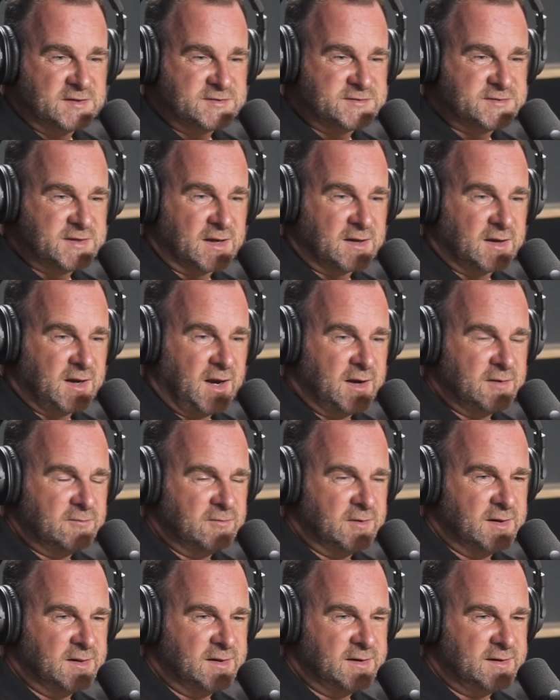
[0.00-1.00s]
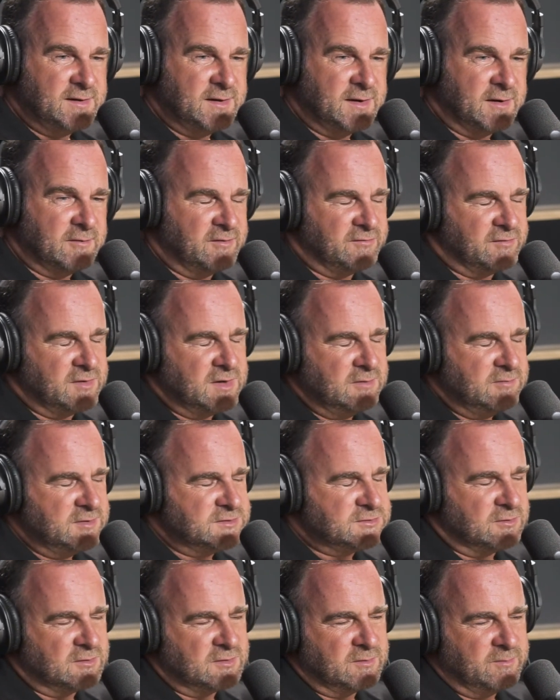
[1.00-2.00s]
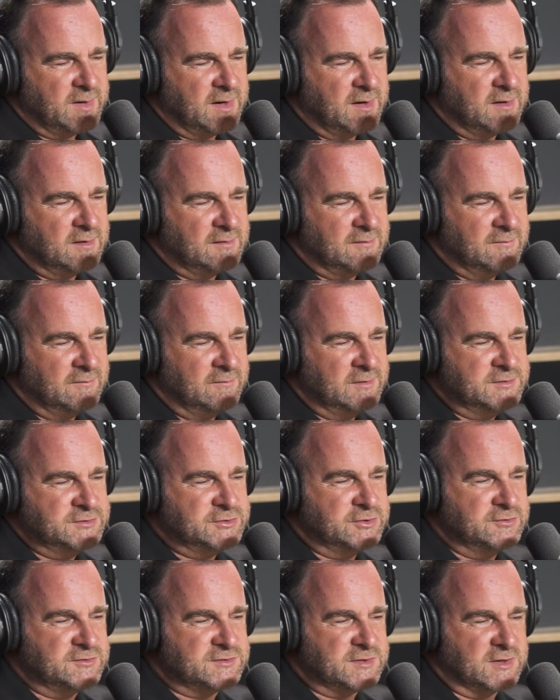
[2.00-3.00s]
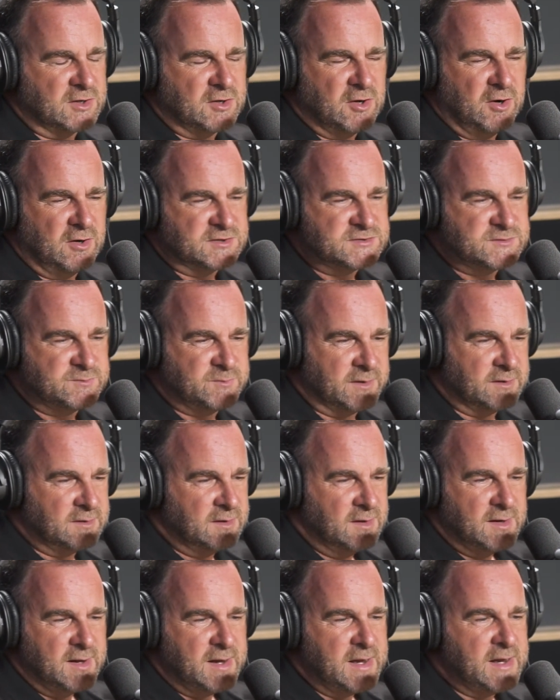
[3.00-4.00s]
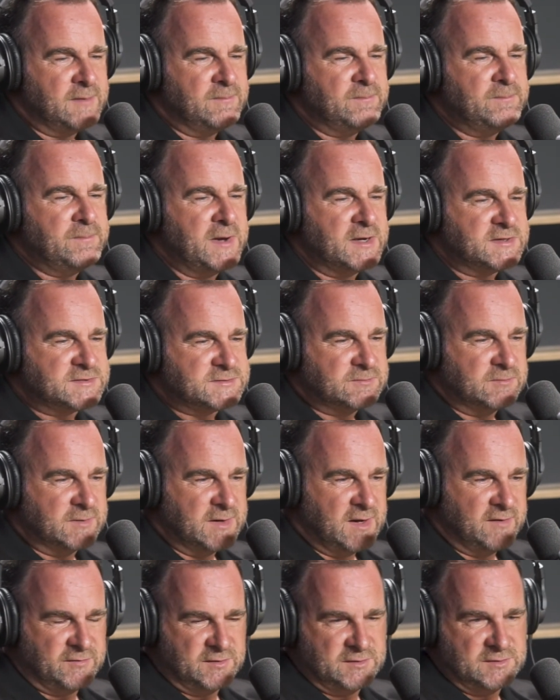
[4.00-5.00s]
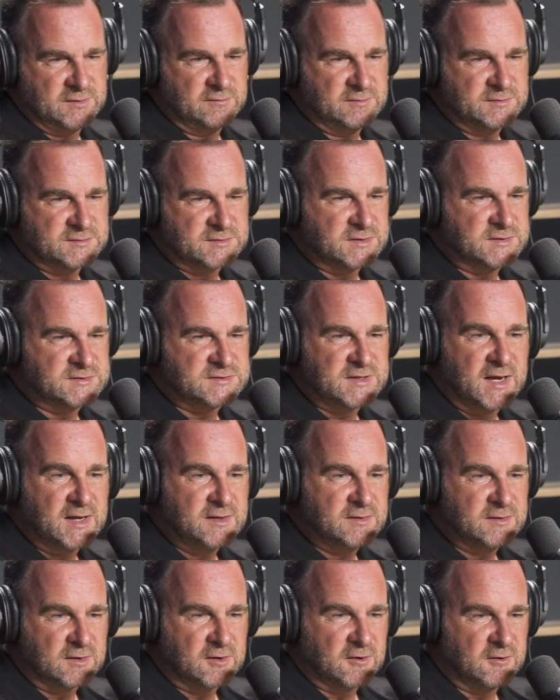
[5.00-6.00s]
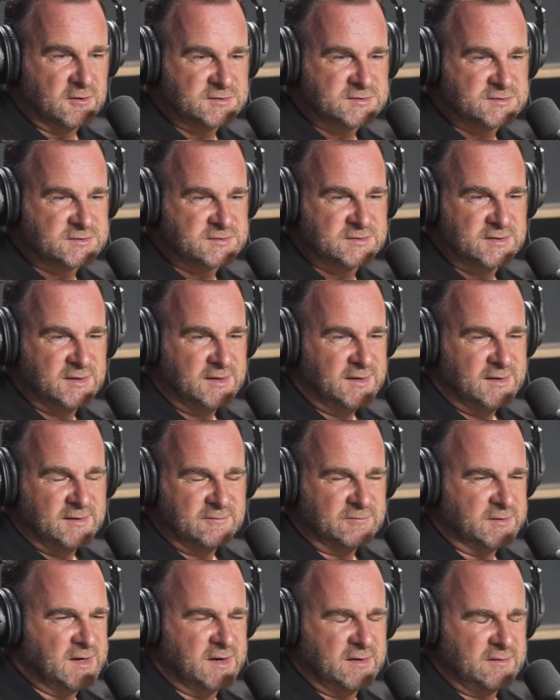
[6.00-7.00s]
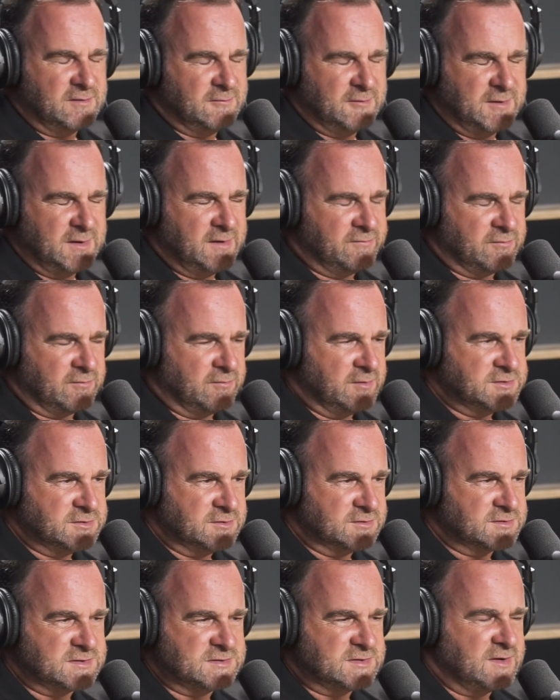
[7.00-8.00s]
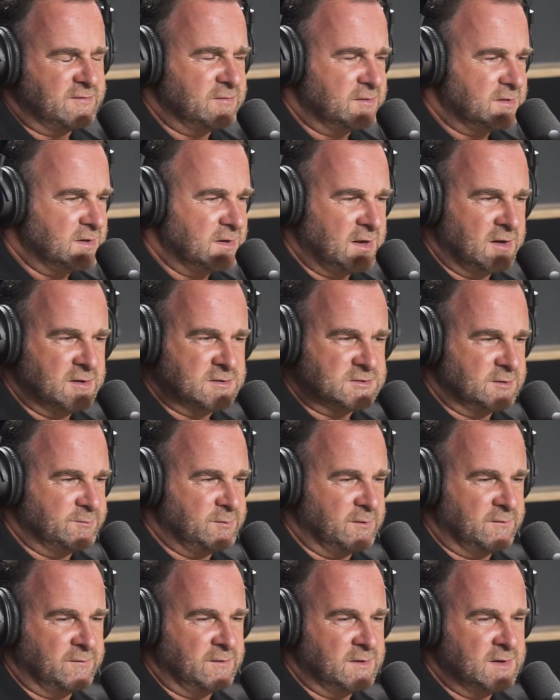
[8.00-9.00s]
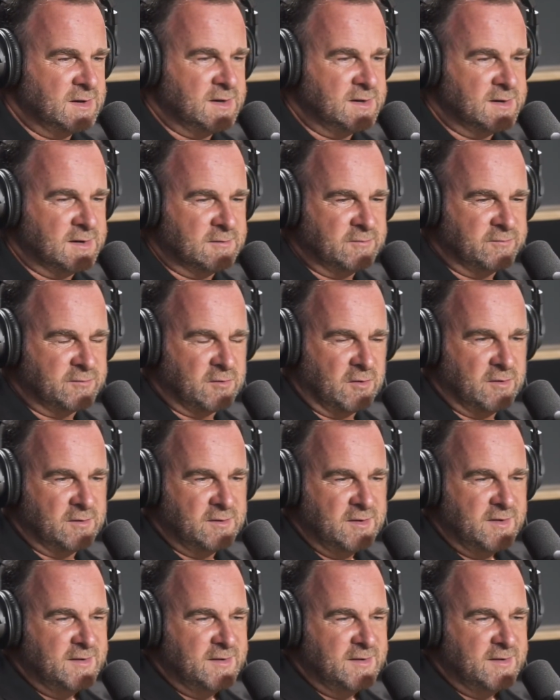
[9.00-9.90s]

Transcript: decade, really. You know, every year we talk about reducing costs, but at best we ever do is contain the costs. Yeah. We never reduce because everything goes up every year. You know, we've gone